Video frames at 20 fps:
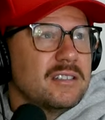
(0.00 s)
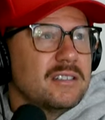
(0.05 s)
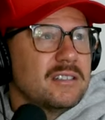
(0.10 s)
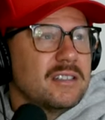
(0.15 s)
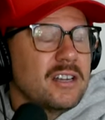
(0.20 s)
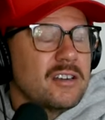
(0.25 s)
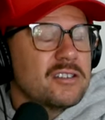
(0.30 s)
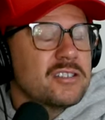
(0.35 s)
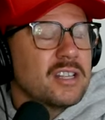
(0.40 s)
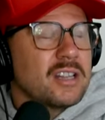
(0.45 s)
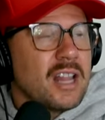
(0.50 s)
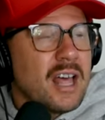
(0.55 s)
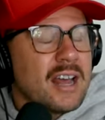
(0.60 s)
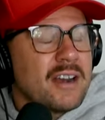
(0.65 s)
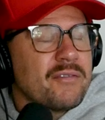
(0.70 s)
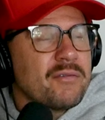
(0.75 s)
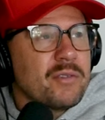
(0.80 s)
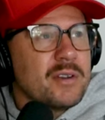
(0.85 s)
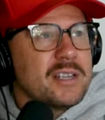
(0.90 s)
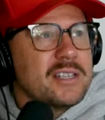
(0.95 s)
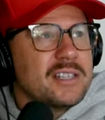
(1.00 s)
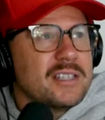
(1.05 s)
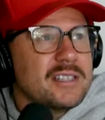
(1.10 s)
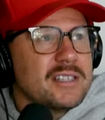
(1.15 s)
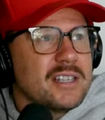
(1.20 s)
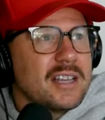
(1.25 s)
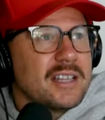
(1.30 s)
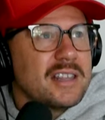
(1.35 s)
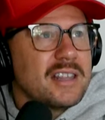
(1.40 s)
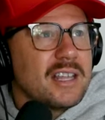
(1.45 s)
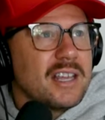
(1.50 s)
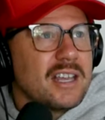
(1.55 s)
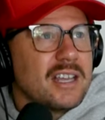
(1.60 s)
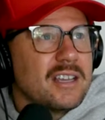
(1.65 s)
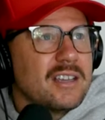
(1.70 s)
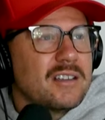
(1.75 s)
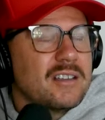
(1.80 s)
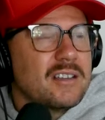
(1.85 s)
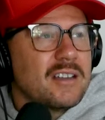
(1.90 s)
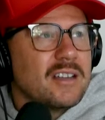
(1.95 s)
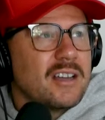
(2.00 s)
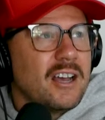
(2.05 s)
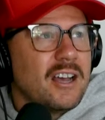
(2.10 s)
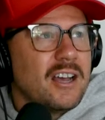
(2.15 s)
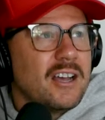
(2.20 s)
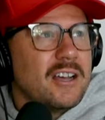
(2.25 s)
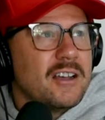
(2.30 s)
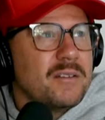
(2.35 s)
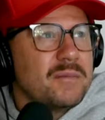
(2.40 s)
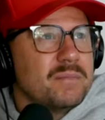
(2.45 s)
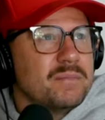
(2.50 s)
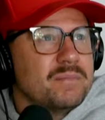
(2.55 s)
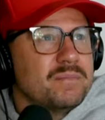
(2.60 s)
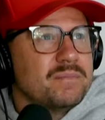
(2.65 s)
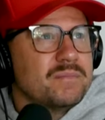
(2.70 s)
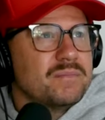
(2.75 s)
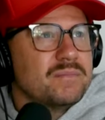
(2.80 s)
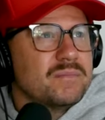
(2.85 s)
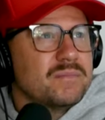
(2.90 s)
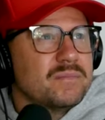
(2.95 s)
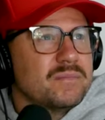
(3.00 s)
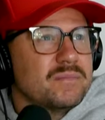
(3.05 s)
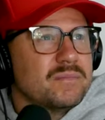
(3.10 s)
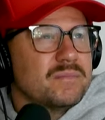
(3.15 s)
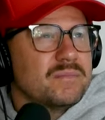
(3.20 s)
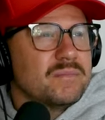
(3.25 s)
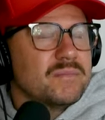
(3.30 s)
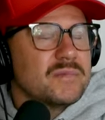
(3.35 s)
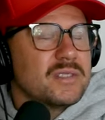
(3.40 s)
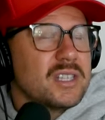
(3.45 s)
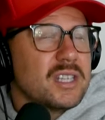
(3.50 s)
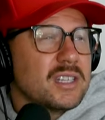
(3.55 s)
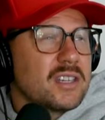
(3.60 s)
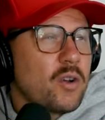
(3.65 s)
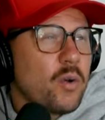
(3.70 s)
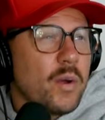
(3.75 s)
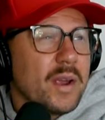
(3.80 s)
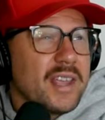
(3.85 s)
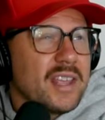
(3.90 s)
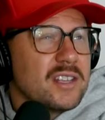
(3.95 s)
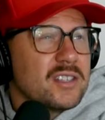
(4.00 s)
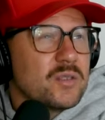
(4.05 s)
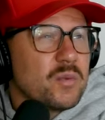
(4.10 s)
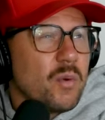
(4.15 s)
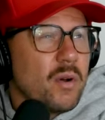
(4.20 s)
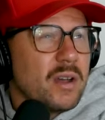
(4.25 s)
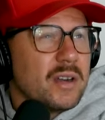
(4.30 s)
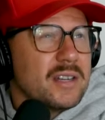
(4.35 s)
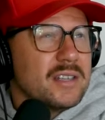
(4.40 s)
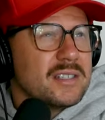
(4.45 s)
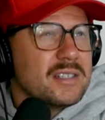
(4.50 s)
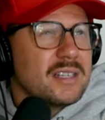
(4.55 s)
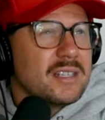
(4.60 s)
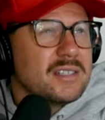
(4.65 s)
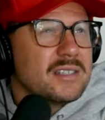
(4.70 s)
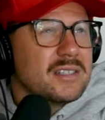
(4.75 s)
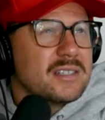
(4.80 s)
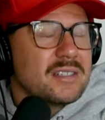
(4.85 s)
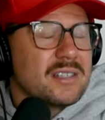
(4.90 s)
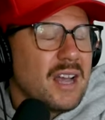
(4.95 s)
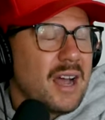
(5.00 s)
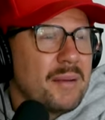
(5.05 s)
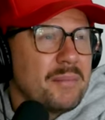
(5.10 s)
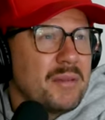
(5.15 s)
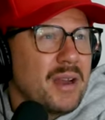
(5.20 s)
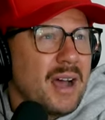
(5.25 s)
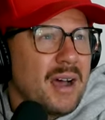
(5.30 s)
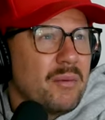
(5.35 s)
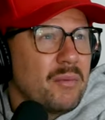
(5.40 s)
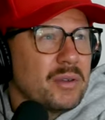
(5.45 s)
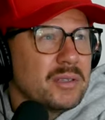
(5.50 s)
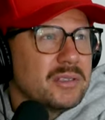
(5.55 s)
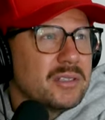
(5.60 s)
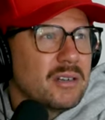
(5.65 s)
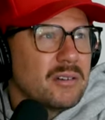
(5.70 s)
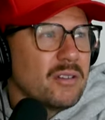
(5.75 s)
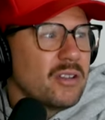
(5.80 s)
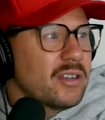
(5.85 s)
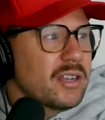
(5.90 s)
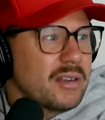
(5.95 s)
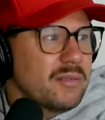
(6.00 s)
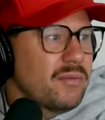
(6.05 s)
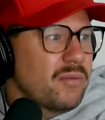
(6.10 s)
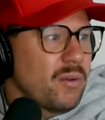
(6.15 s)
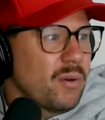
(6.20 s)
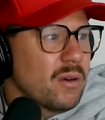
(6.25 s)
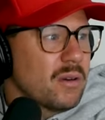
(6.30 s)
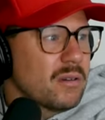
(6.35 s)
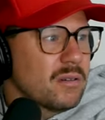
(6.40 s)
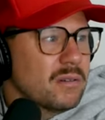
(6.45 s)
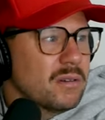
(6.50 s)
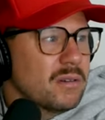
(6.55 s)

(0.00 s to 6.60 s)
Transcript: There's a lot of reasons, I think. Um, the quickest one is it's I'm not what they're looking for.